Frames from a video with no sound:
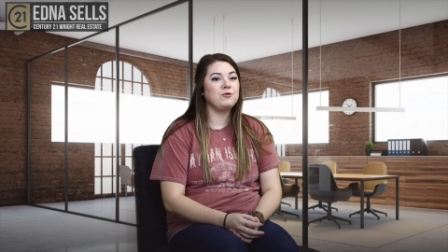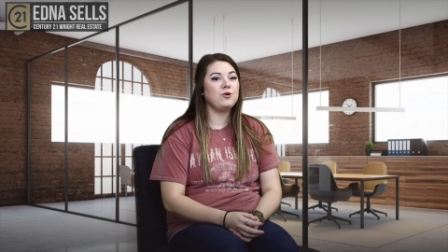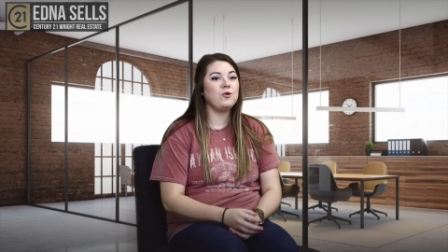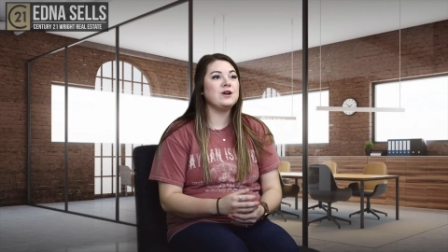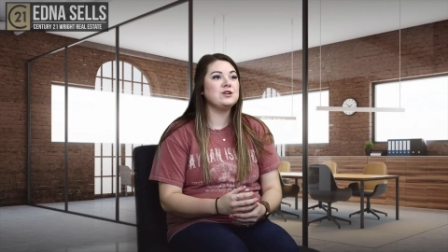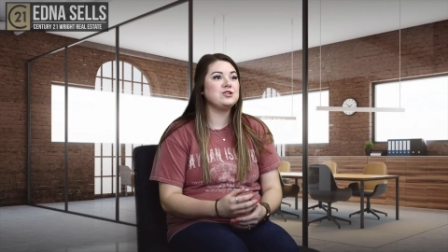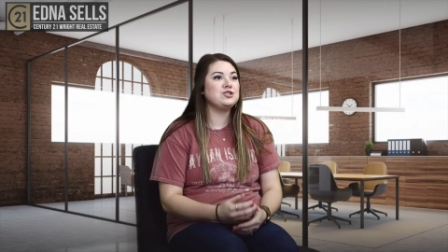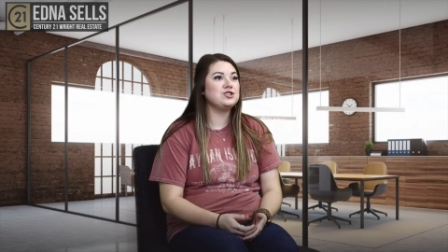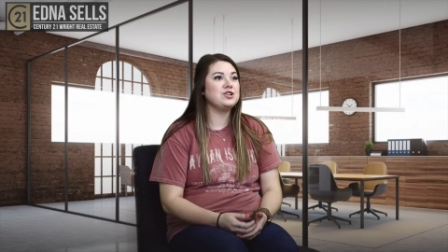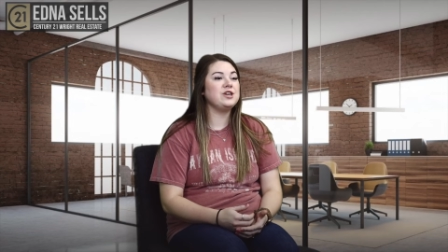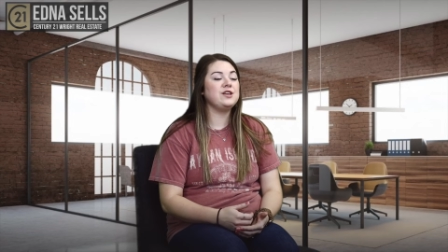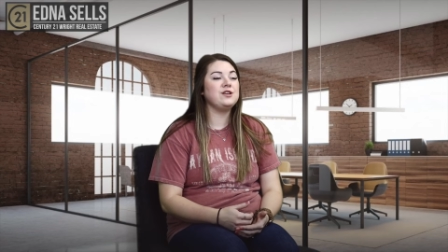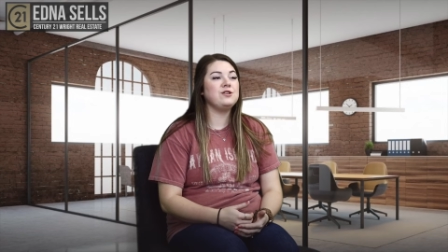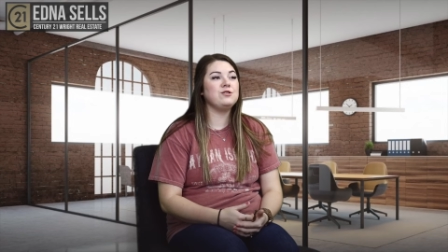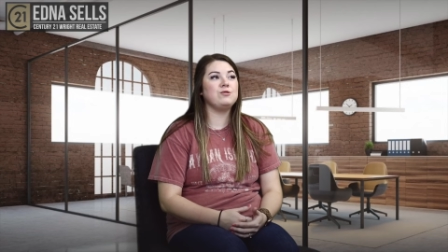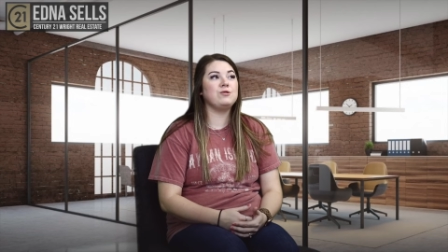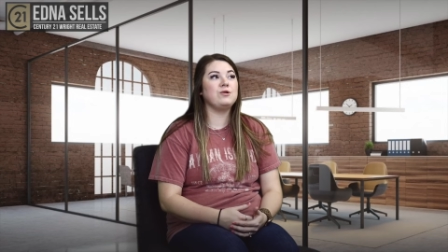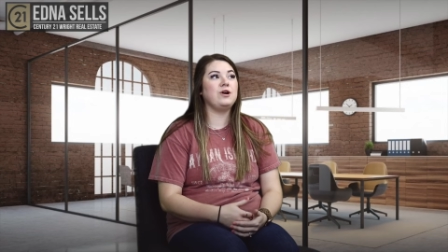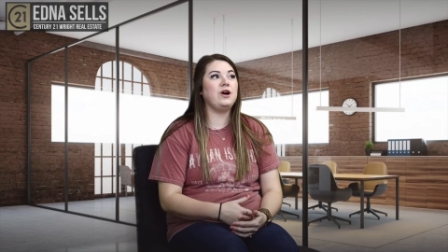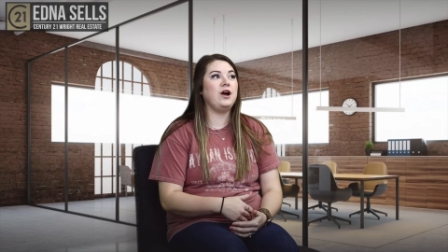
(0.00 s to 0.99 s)
question
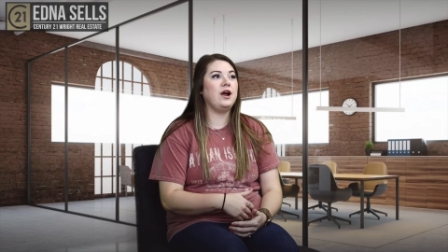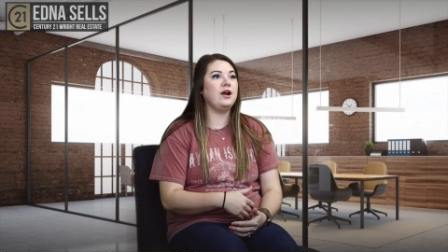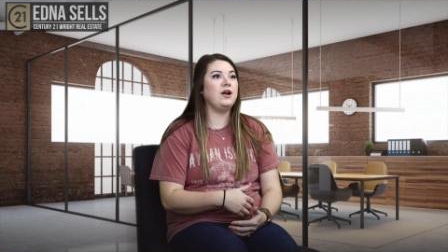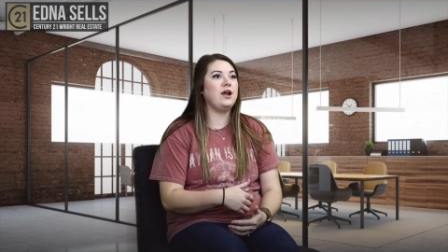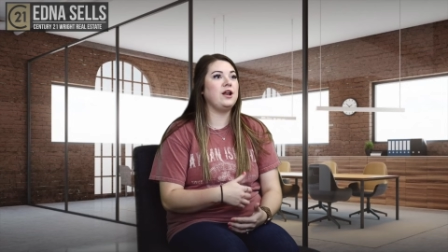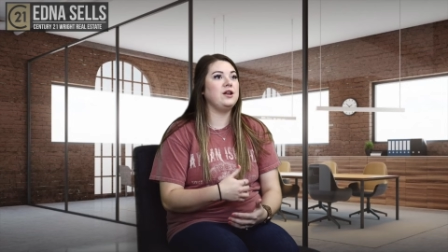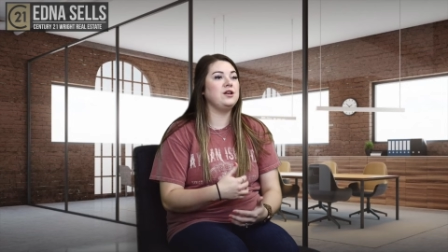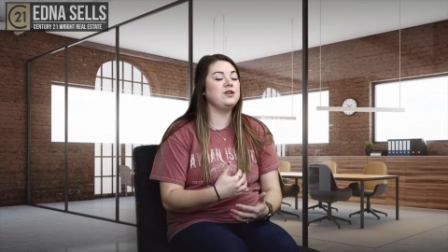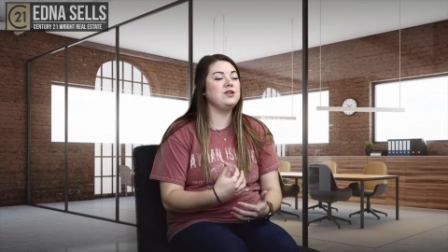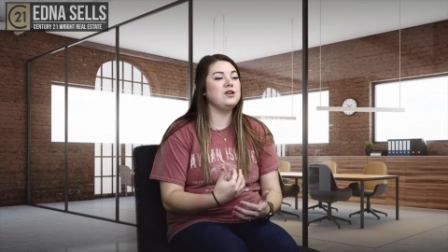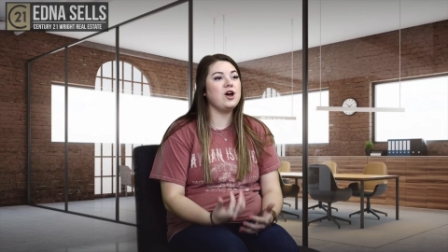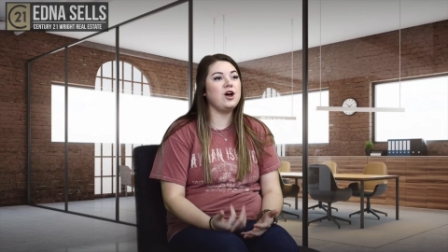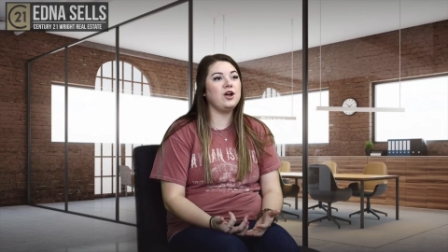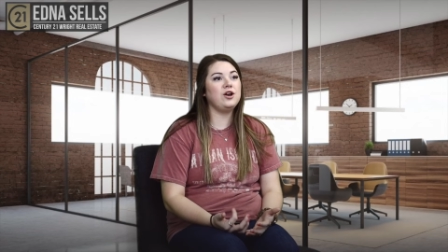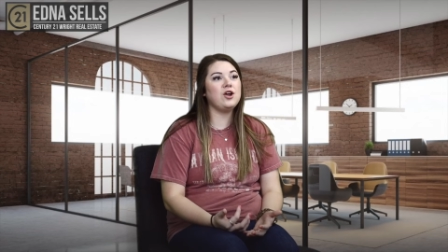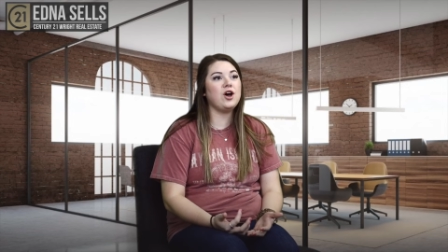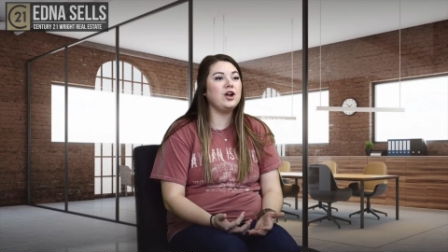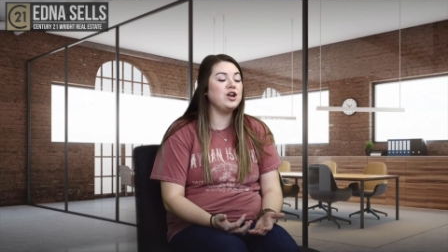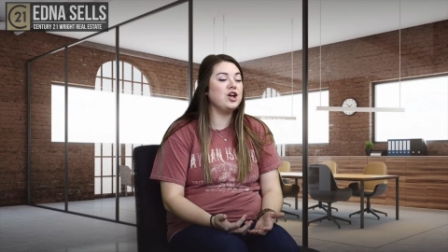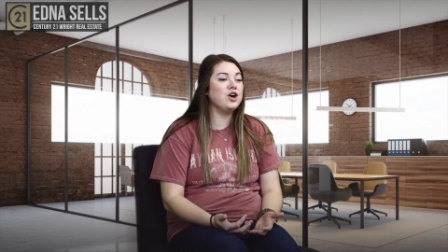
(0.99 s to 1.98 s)
or
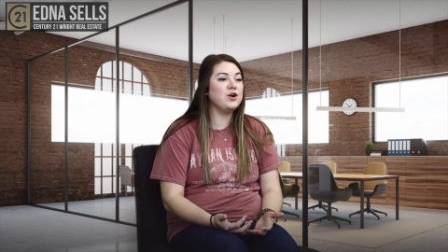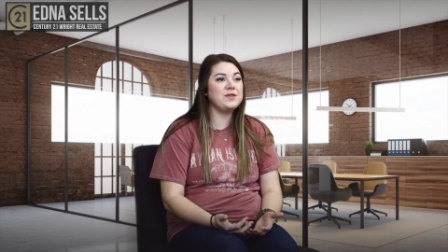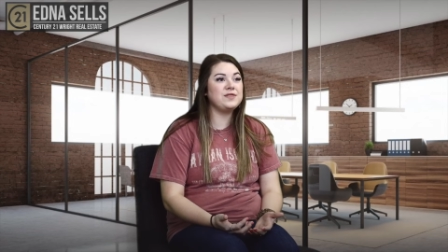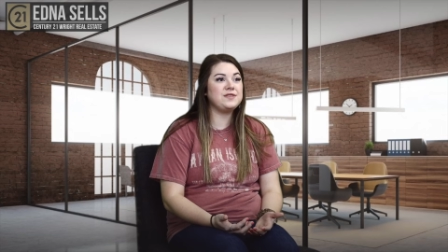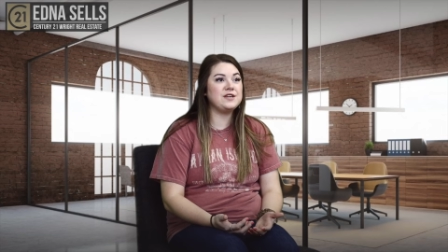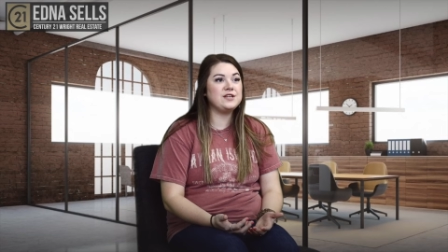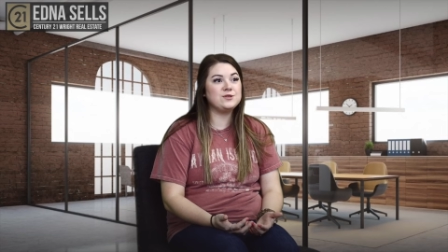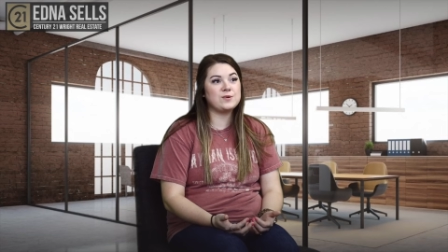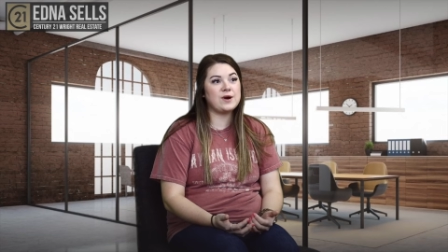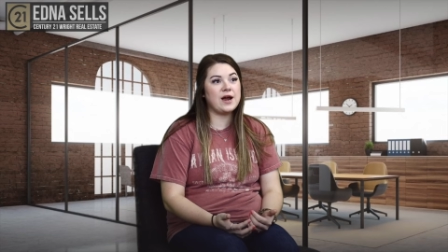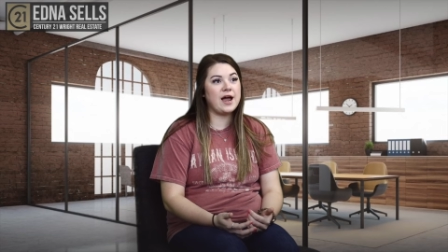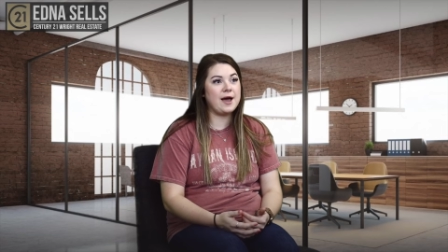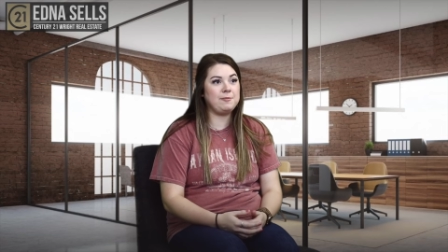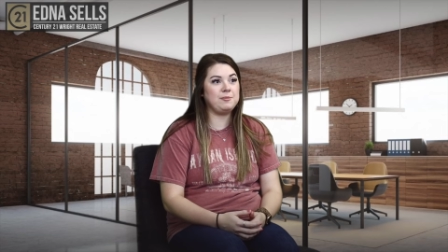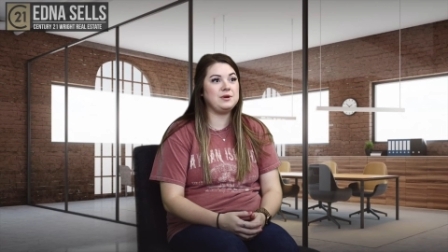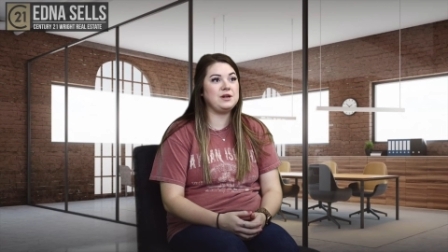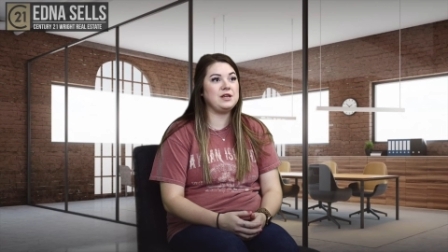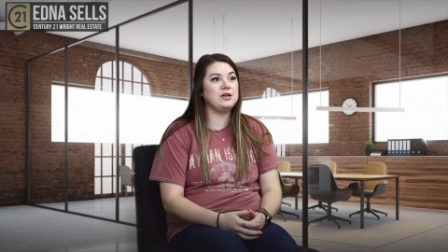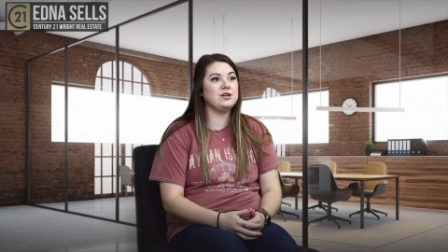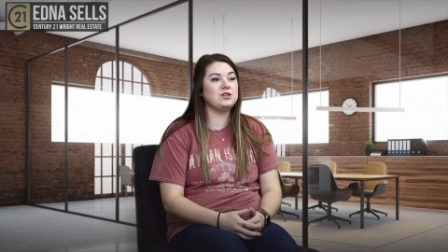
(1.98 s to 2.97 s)
not, know when things were
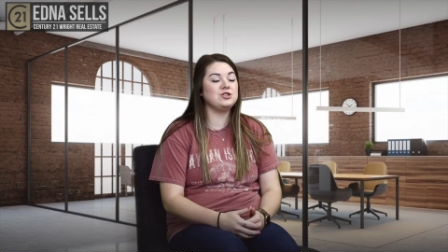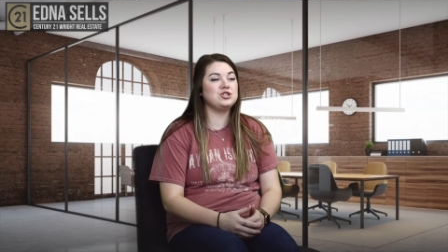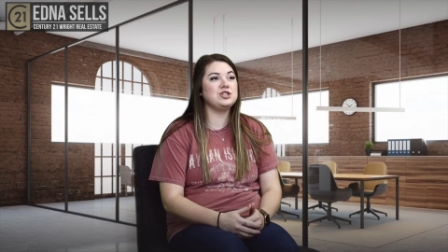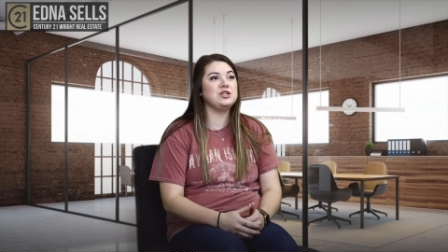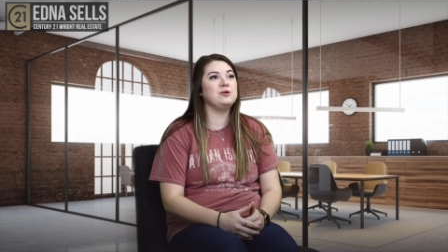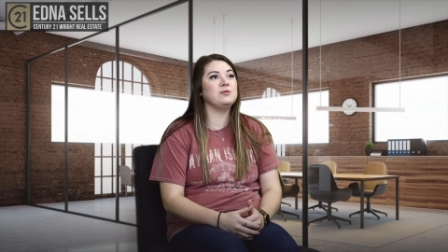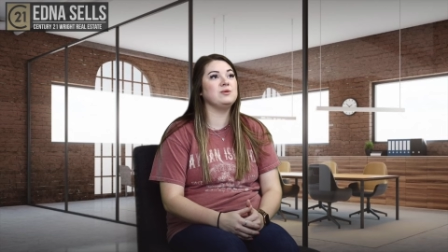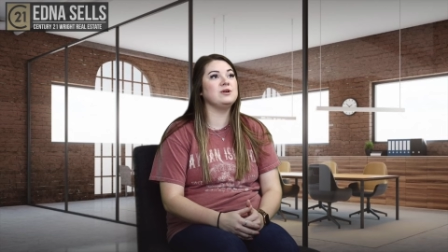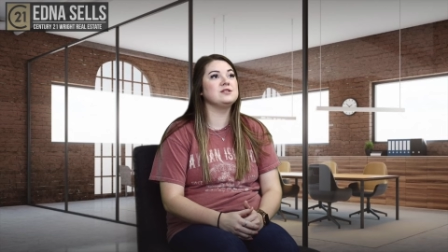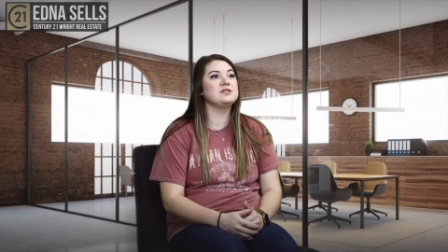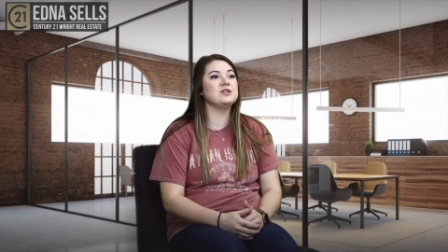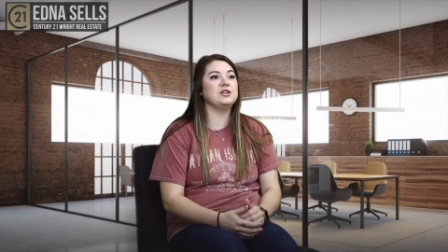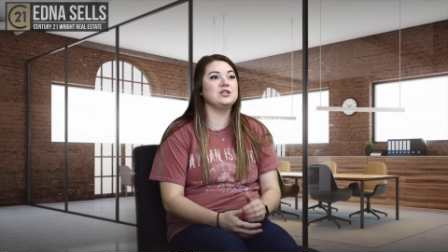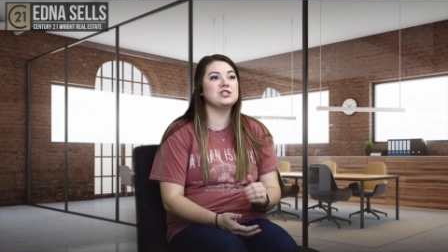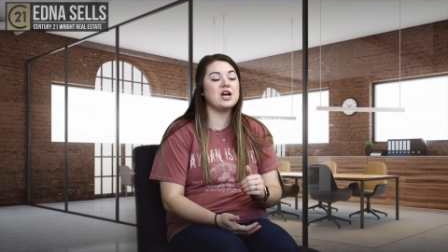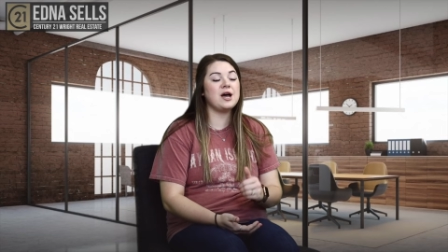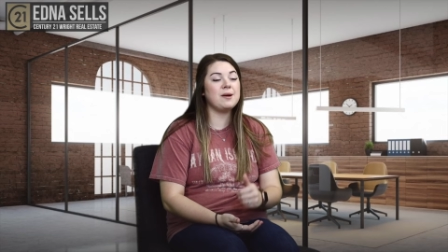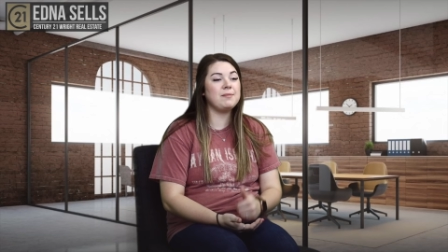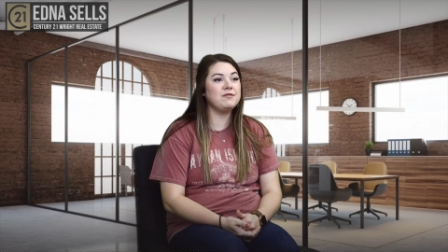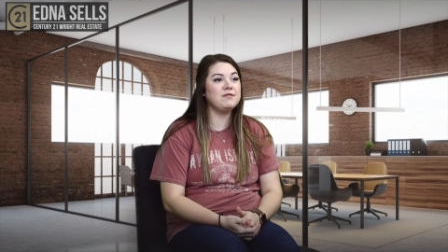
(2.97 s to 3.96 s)
happening. She was on
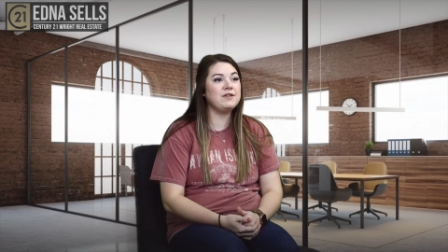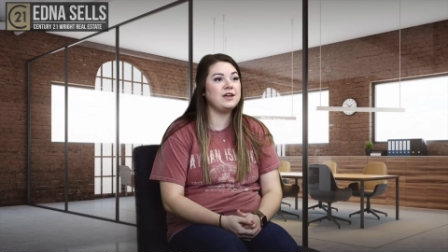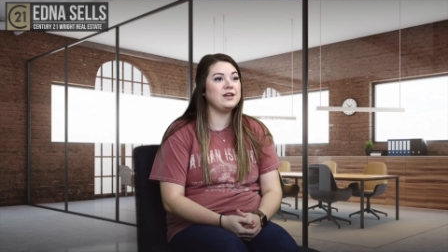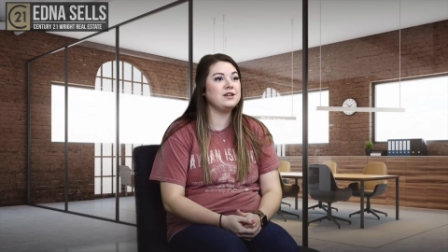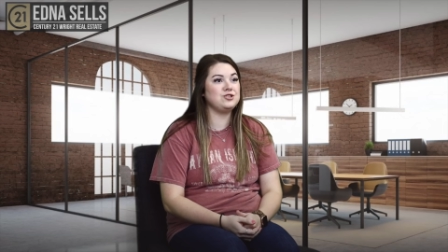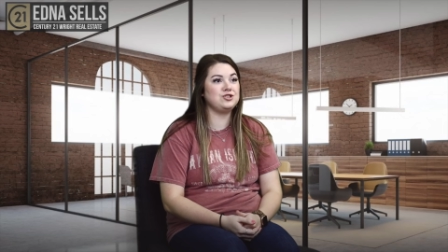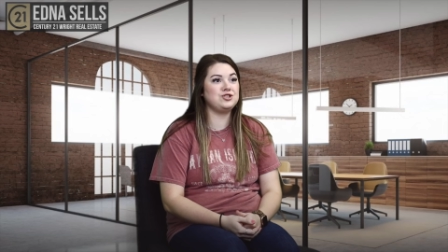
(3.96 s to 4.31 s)
top of it.